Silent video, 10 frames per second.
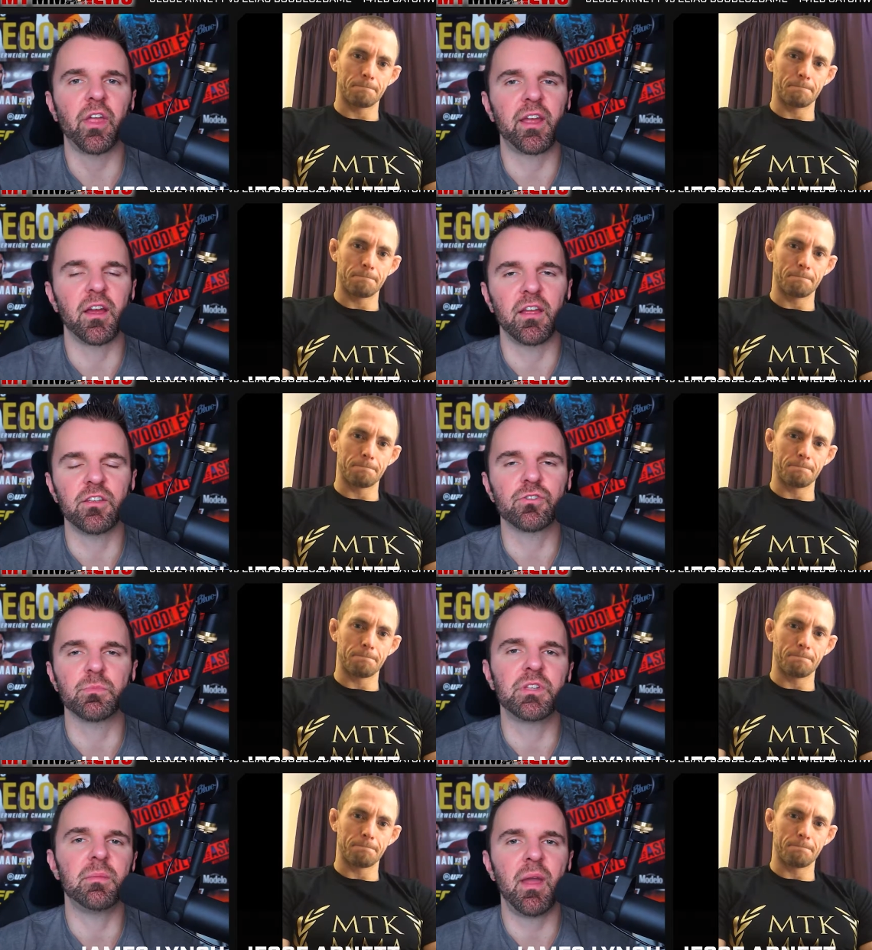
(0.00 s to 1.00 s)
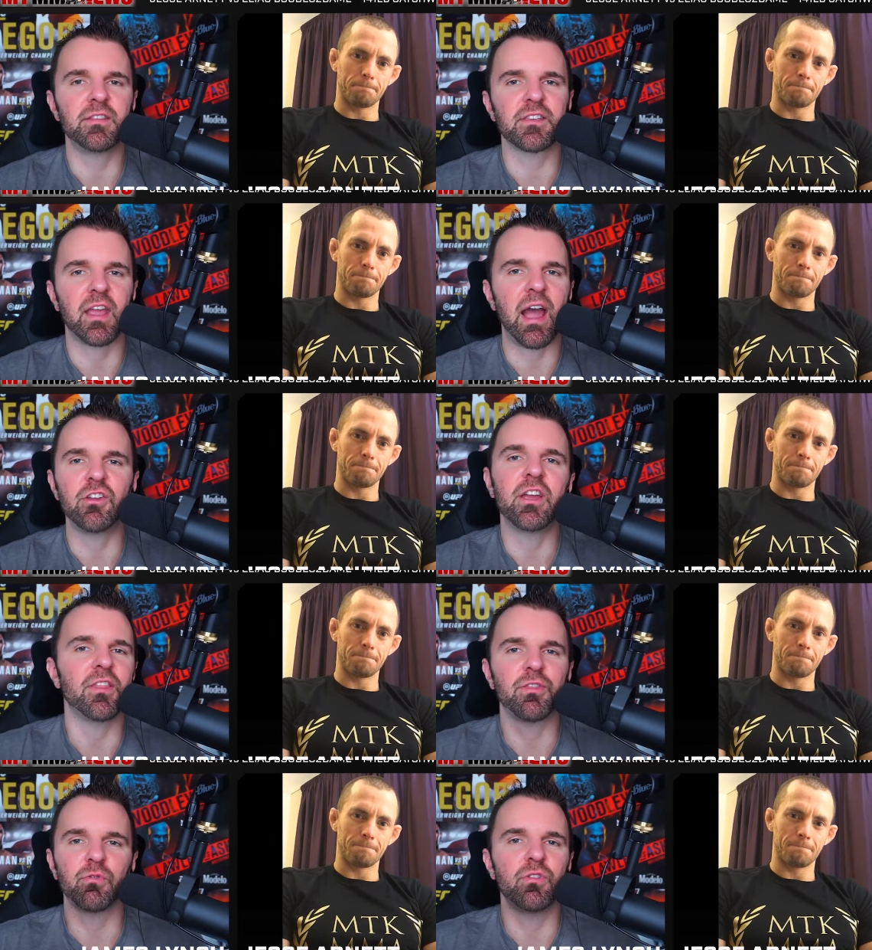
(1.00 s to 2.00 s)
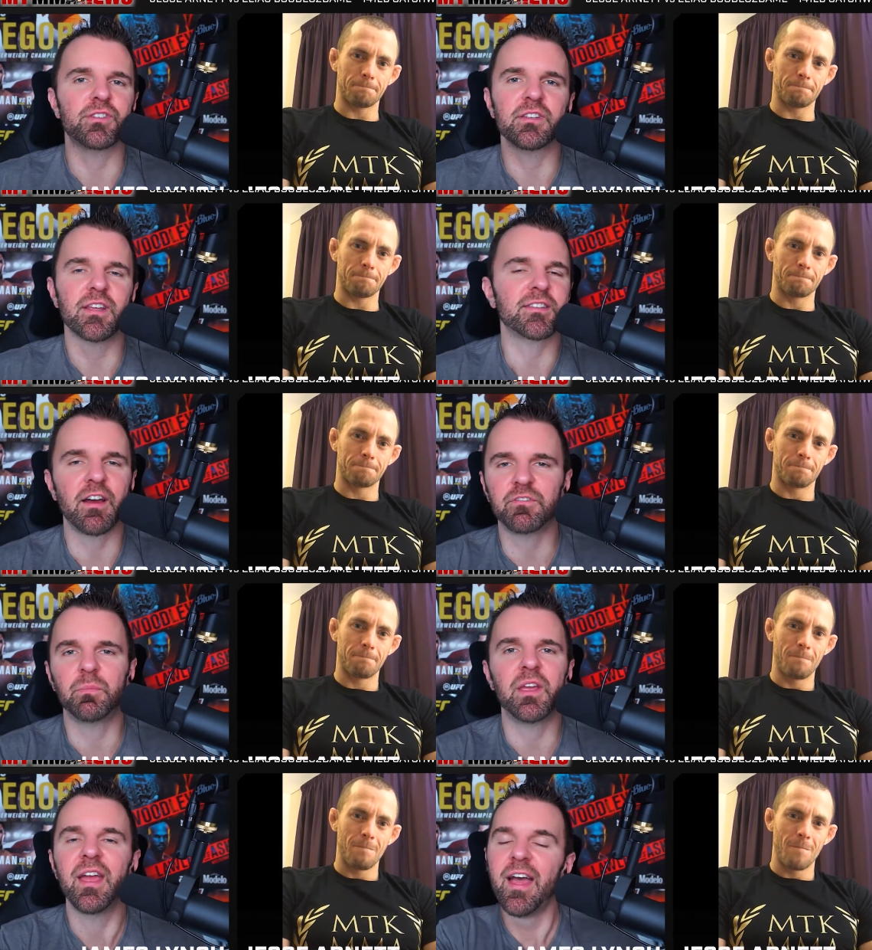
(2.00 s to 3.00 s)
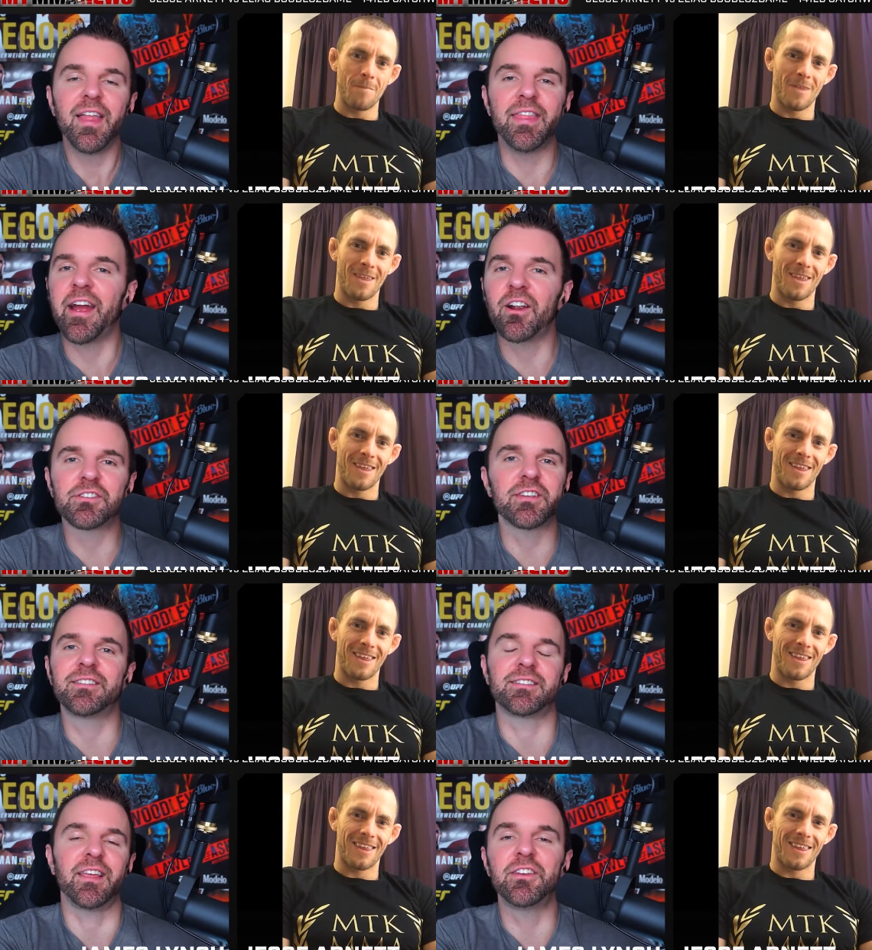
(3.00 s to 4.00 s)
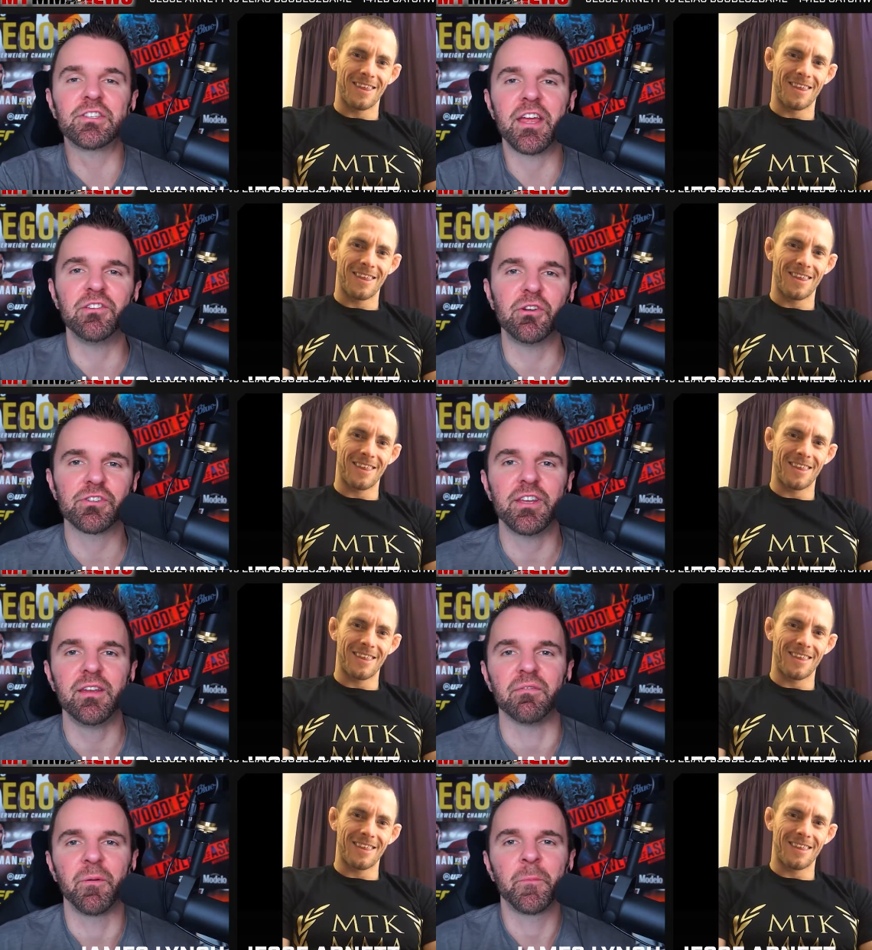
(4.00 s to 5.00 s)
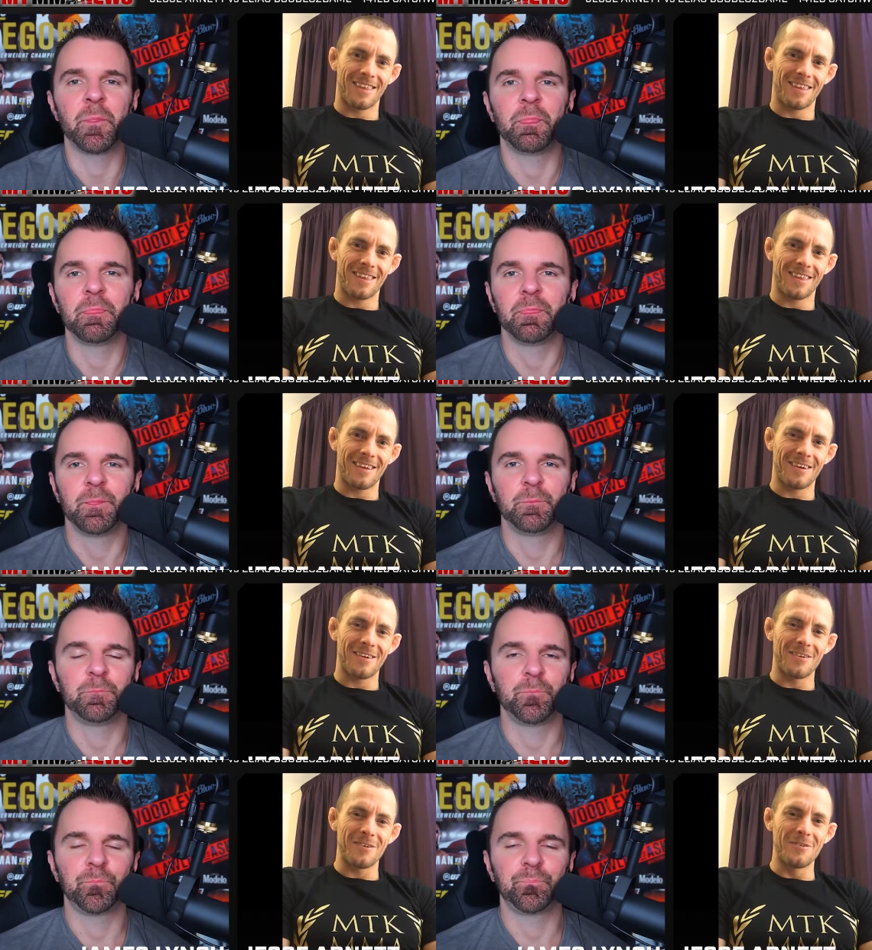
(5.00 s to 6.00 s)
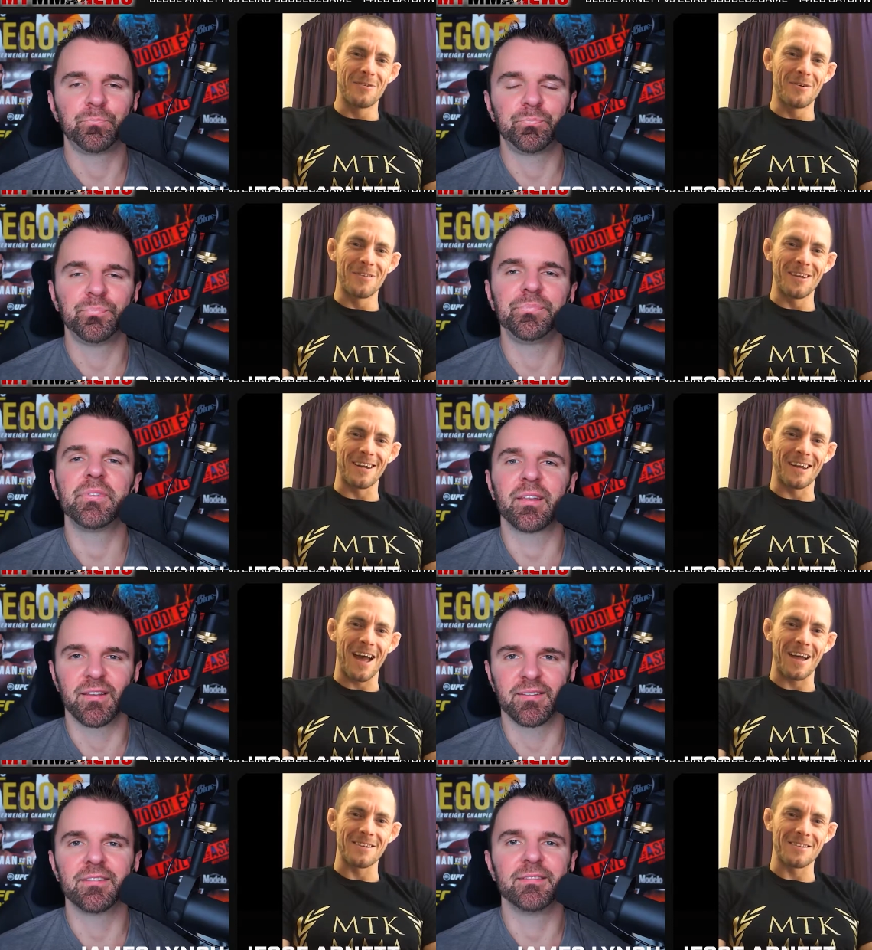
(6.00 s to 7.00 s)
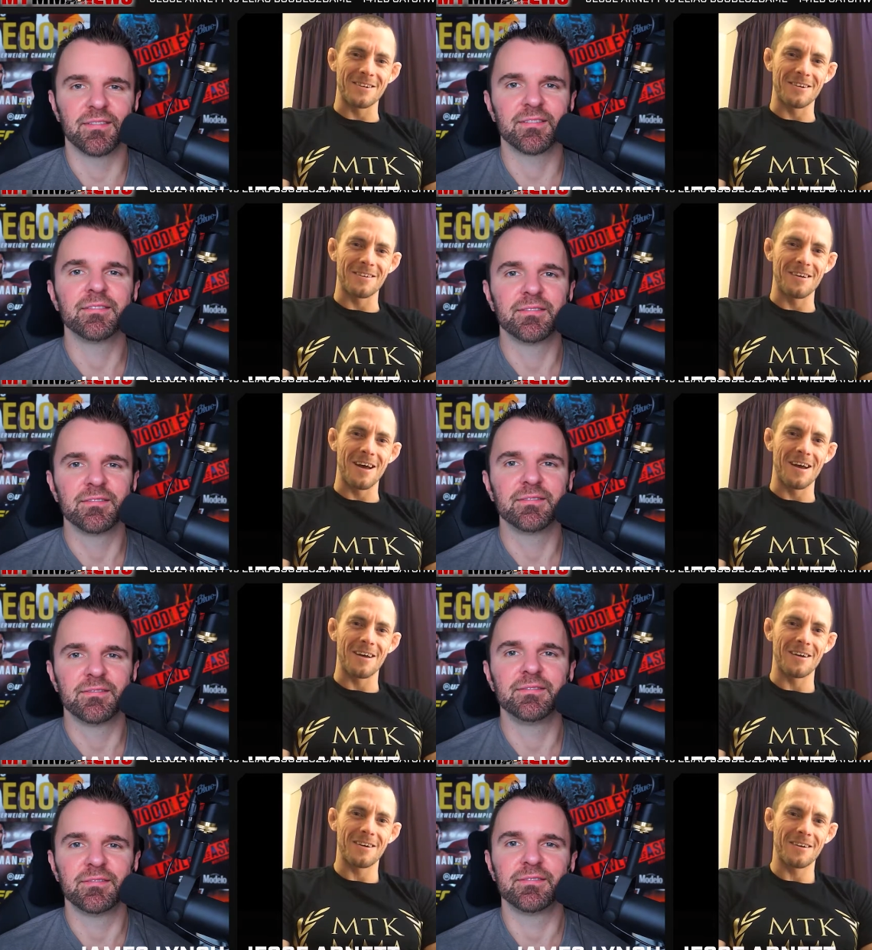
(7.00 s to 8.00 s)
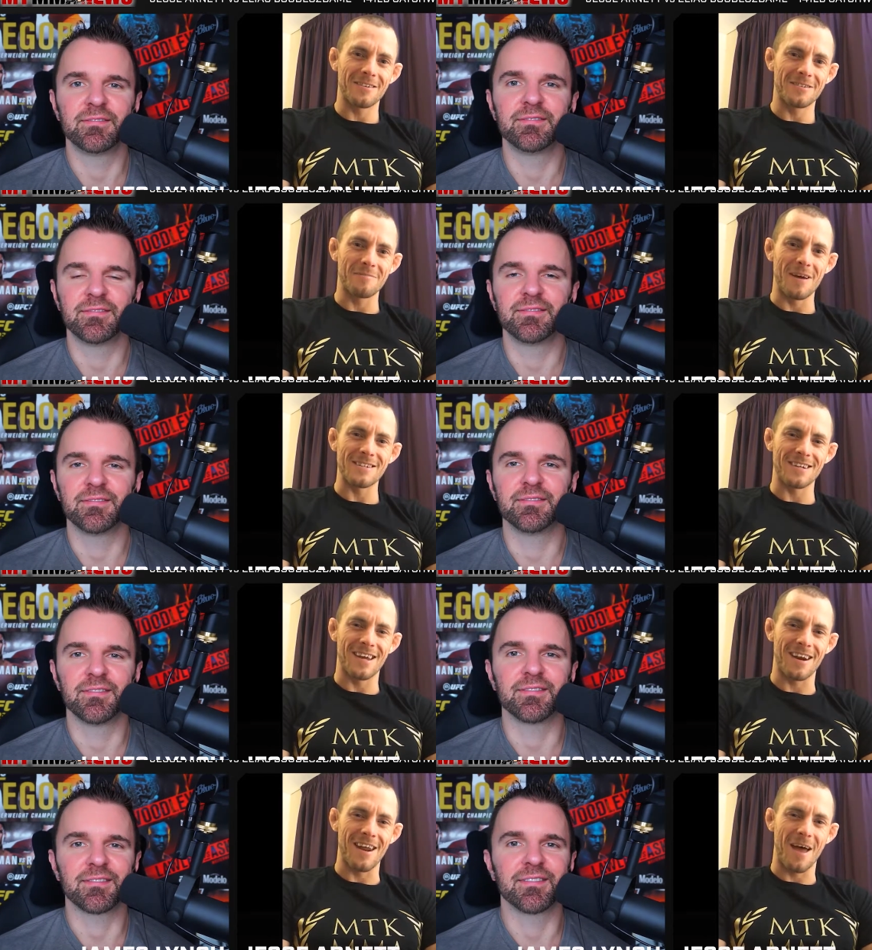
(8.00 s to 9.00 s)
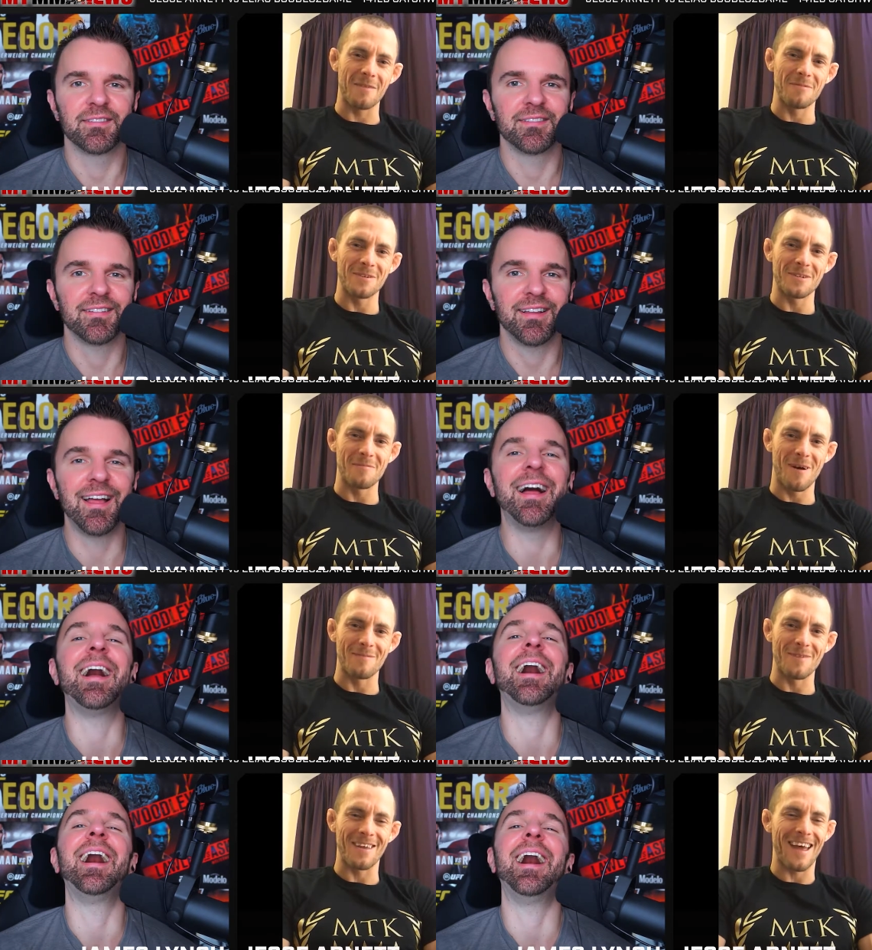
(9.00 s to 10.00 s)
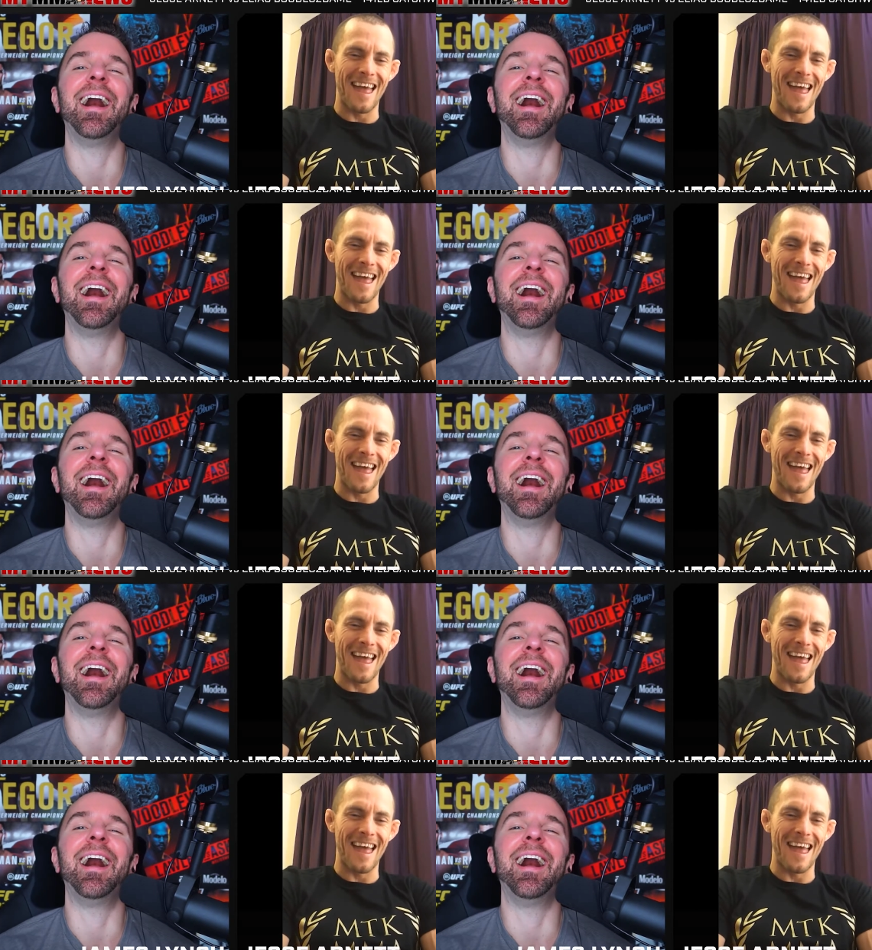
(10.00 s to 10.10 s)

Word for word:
Speaker 1: like uh, you know some teammates? Like, how are you getting through this? Because that's tough to be there since, like you said, New Year's Eve.
Speaker 2: You know that cats are. Uh, domesticated animals. Come on, bro.